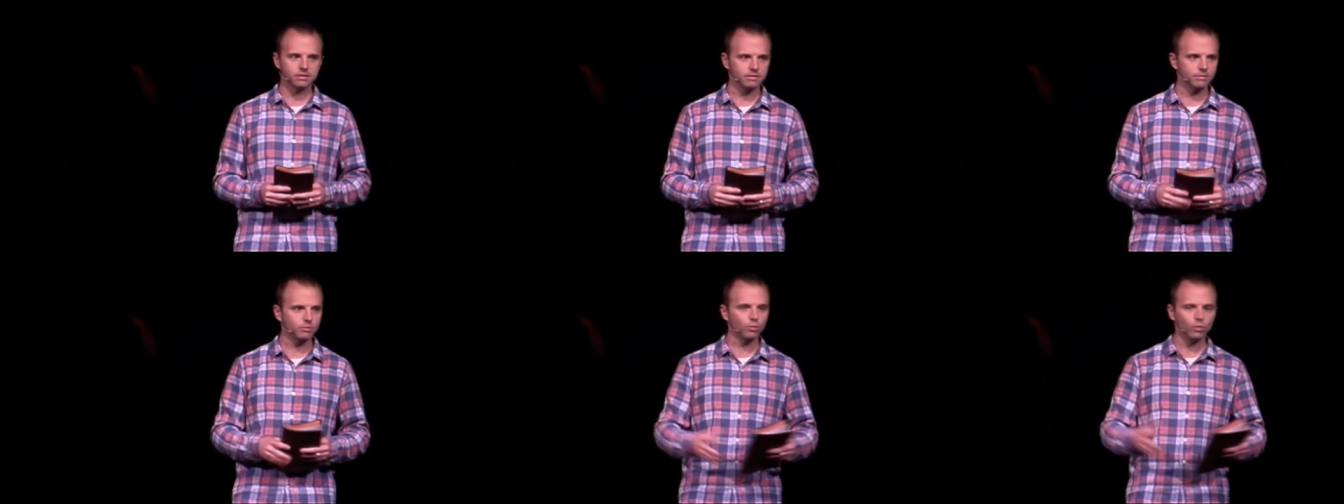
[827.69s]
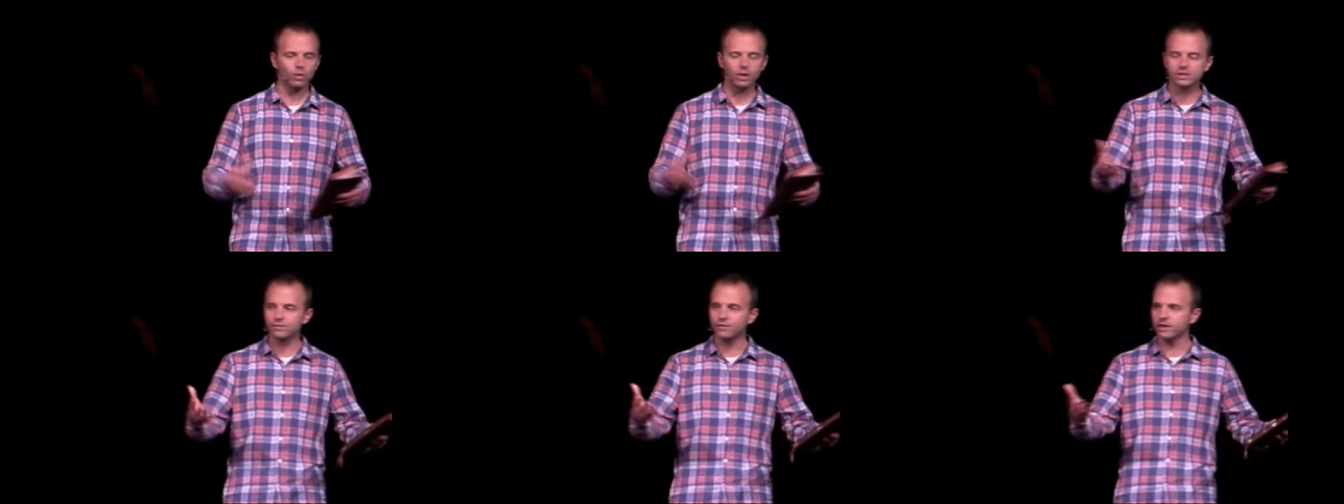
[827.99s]

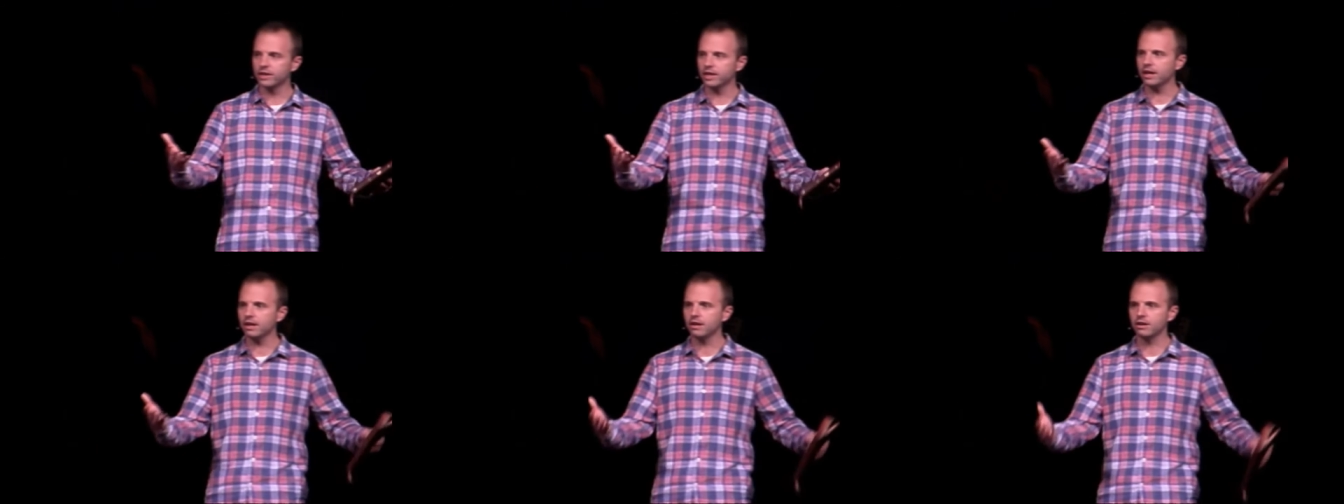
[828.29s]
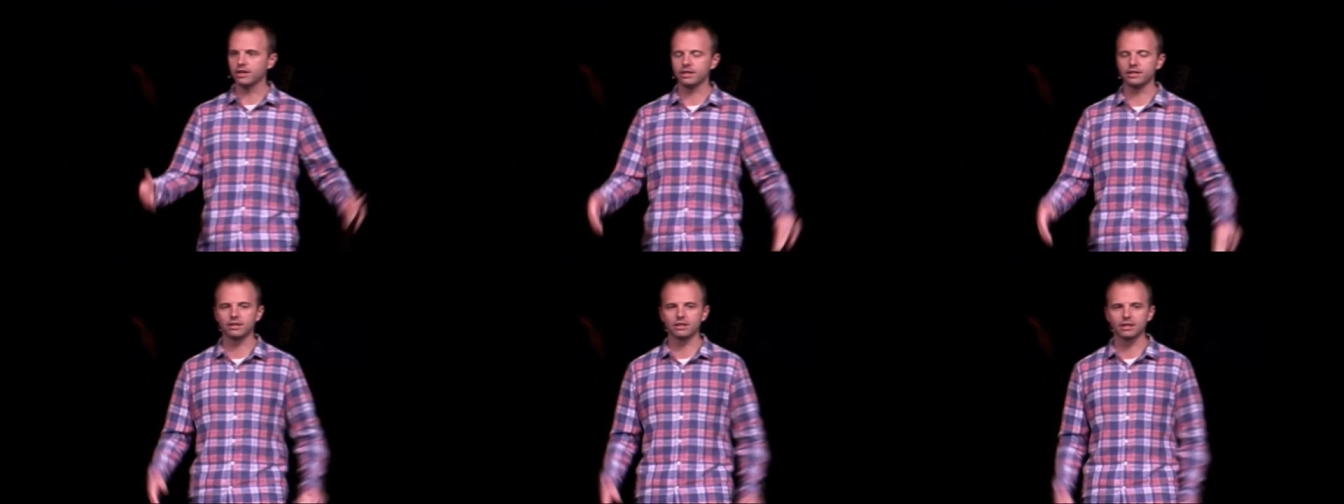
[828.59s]
what's for dinner?
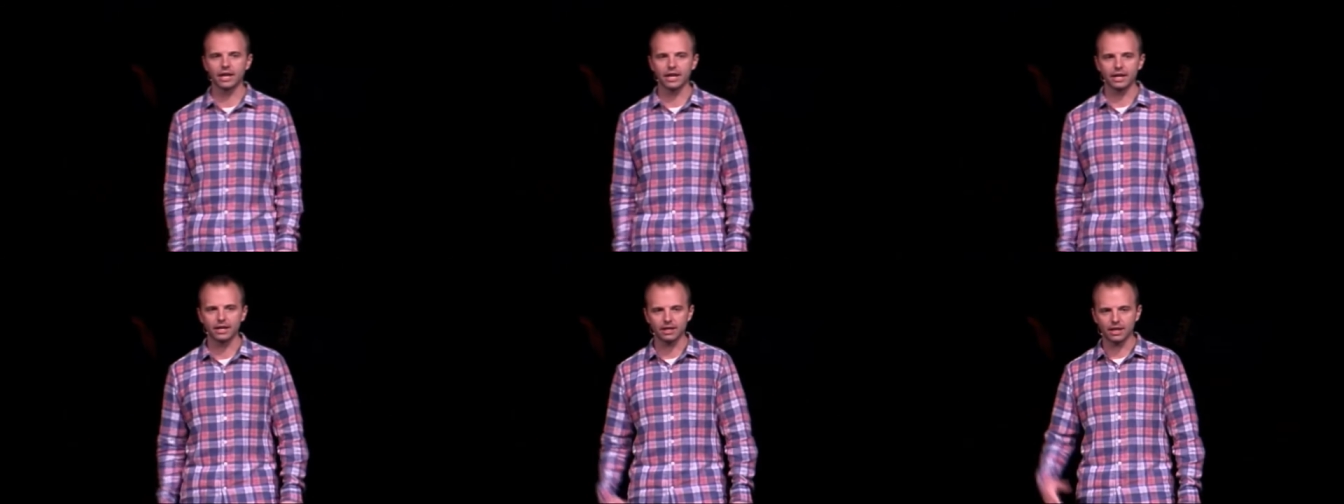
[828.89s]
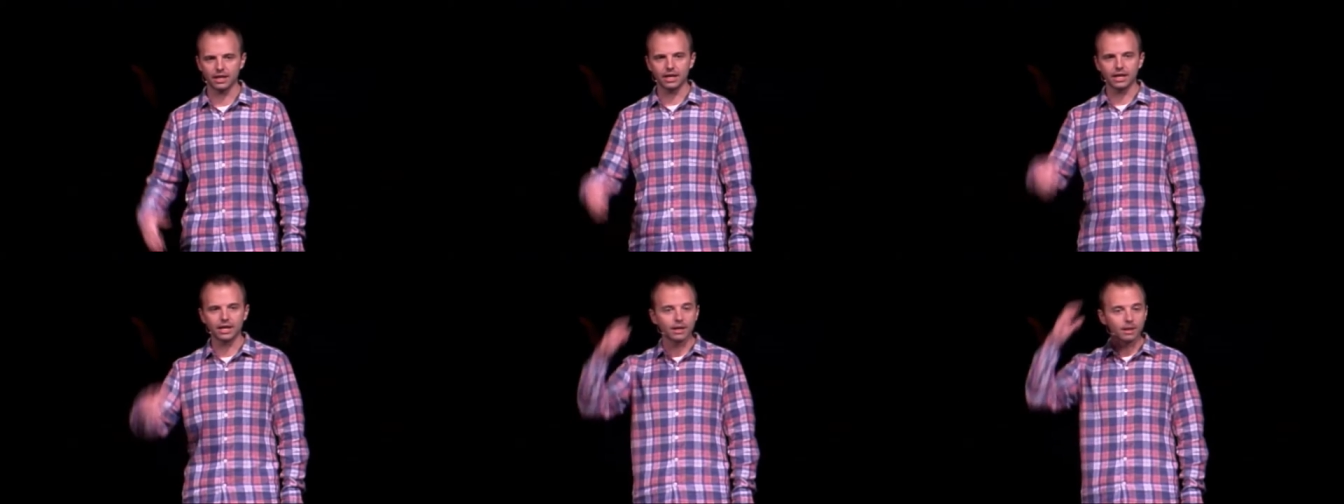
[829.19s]
And you're like,
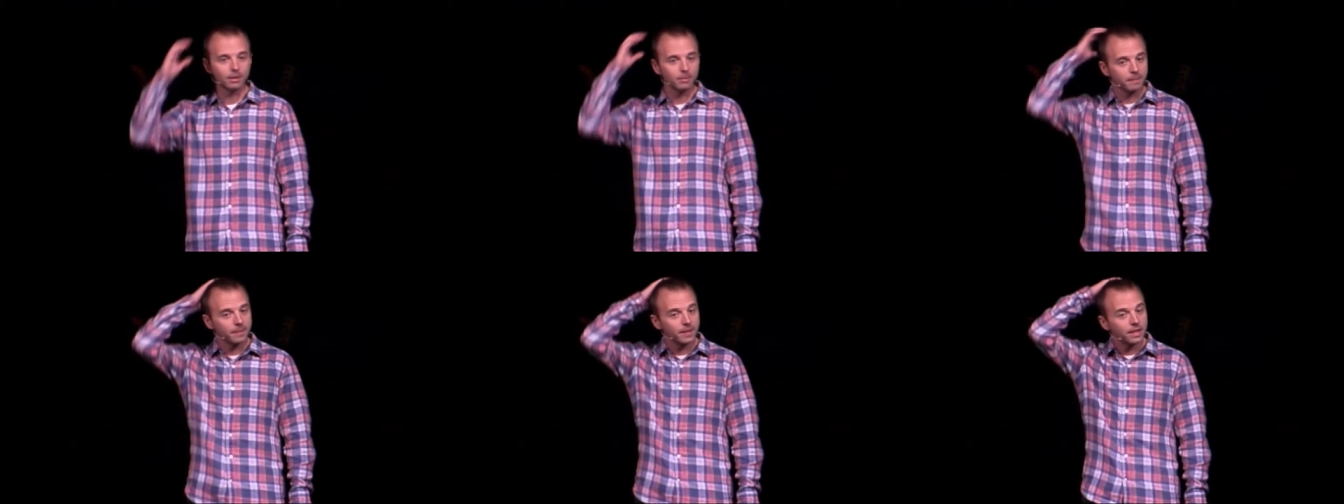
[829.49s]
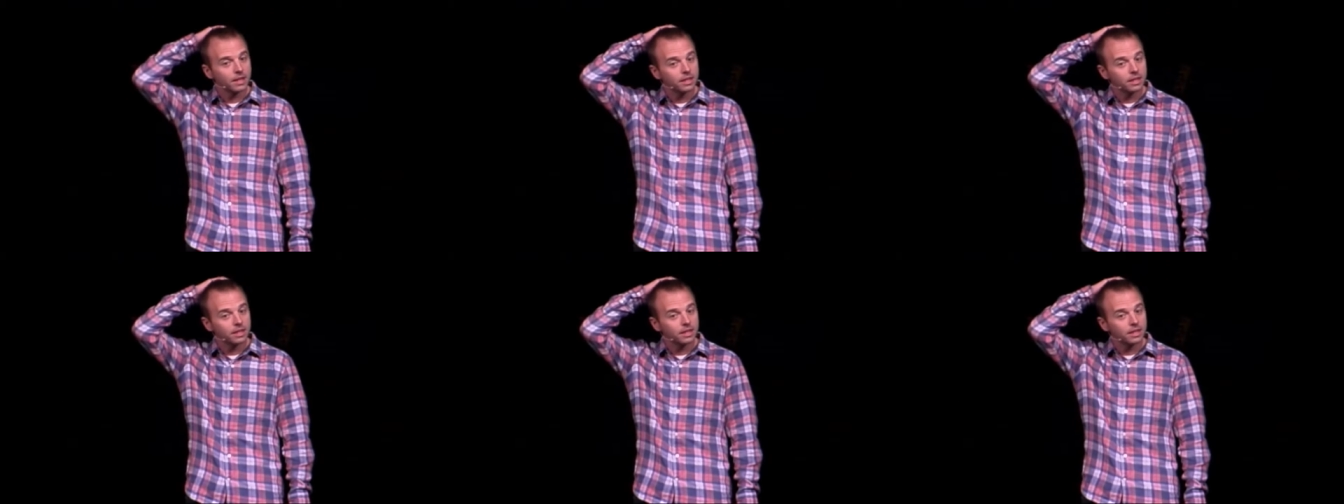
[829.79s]
um,